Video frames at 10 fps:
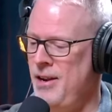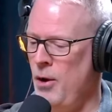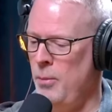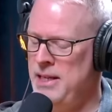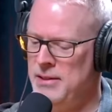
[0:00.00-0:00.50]

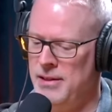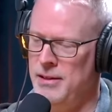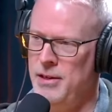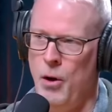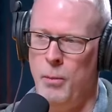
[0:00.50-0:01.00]
nobody's
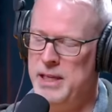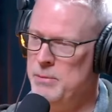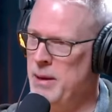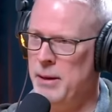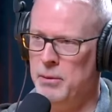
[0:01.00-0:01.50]

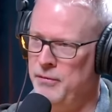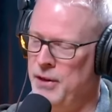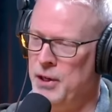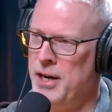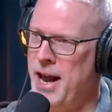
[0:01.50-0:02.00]
been able to
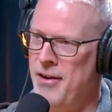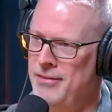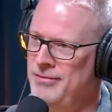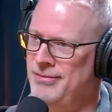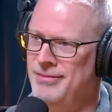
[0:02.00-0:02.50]
figure it out.
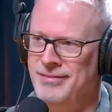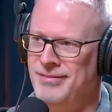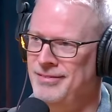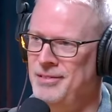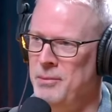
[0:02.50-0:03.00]
I know.
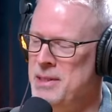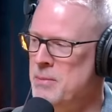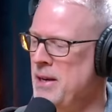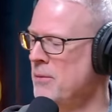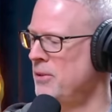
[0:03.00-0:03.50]
Nobody's
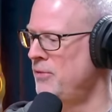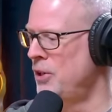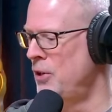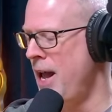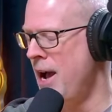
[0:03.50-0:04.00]
been able to
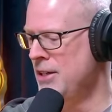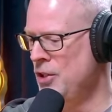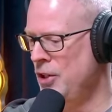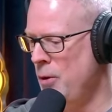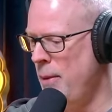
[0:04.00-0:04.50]
figure it out. And
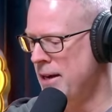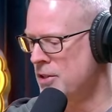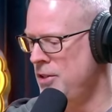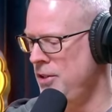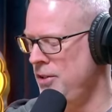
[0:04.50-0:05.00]
you can go back
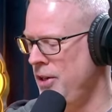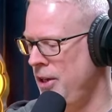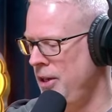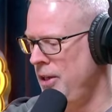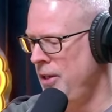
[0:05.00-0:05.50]
to
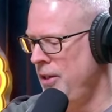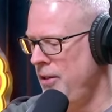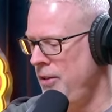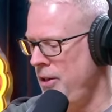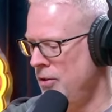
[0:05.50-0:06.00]

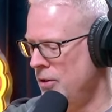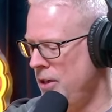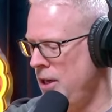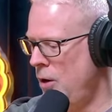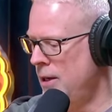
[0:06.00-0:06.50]
the
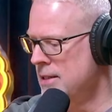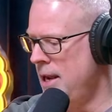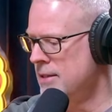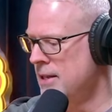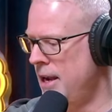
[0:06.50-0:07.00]
early
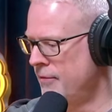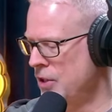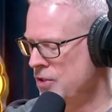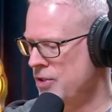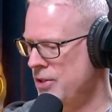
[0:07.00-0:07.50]
OSS
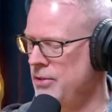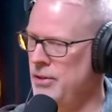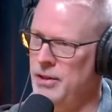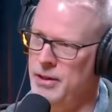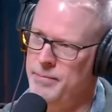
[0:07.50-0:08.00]
efforts,
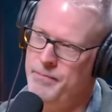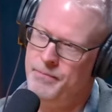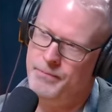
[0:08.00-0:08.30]
World